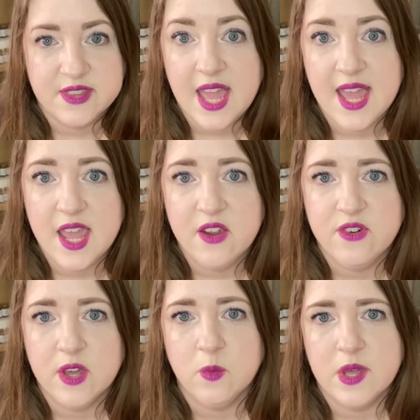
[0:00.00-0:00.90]
that
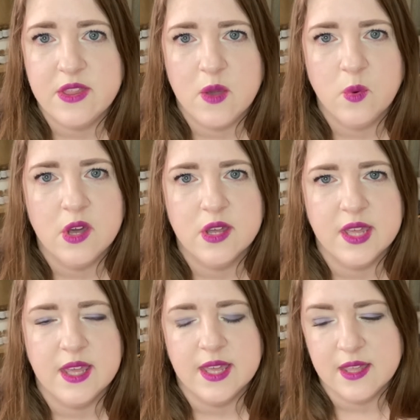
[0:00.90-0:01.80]
area where they're
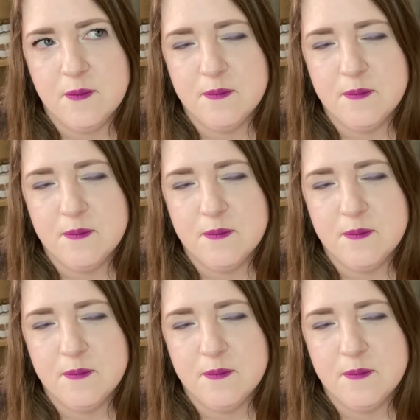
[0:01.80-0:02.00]
working.